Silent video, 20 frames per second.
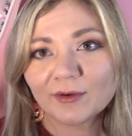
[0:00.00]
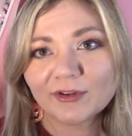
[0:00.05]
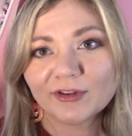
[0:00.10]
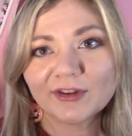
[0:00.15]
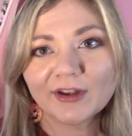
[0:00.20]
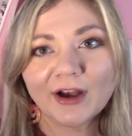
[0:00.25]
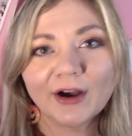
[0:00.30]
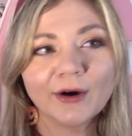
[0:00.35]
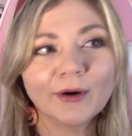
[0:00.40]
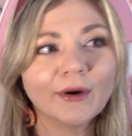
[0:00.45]

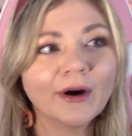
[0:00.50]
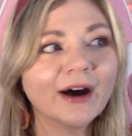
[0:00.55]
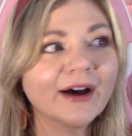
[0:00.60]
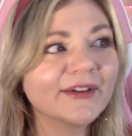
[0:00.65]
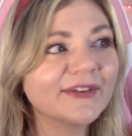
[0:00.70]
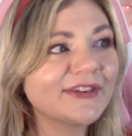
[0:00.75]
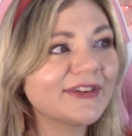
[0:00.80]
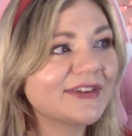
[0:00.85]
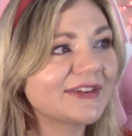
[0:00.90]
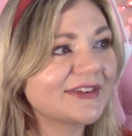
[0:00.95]
So,
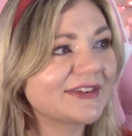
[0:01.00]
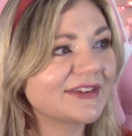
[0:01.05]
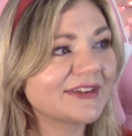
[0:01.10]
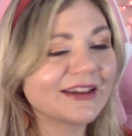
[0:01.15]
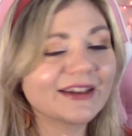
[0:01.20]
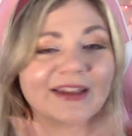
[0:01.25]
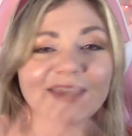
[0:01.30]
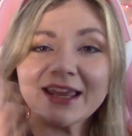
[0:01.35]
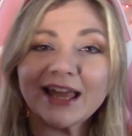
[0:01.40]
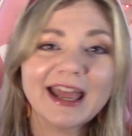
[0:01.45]
us,
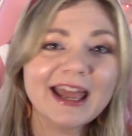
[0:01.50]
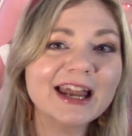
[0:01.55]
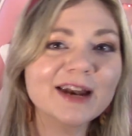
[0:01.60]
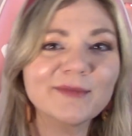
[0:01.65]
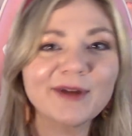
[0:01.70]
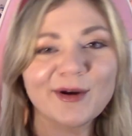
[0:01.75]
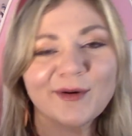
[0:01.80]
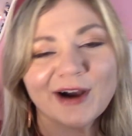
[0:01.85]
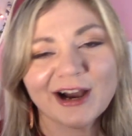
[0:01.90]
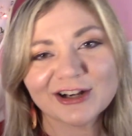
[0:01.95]
like,
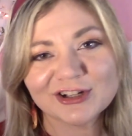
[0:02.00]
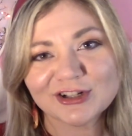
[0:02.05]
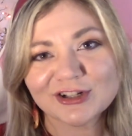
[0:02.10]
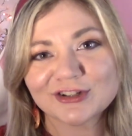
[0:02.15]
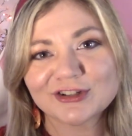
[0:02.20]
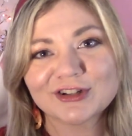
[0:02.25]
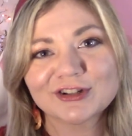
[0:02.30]
anime watchers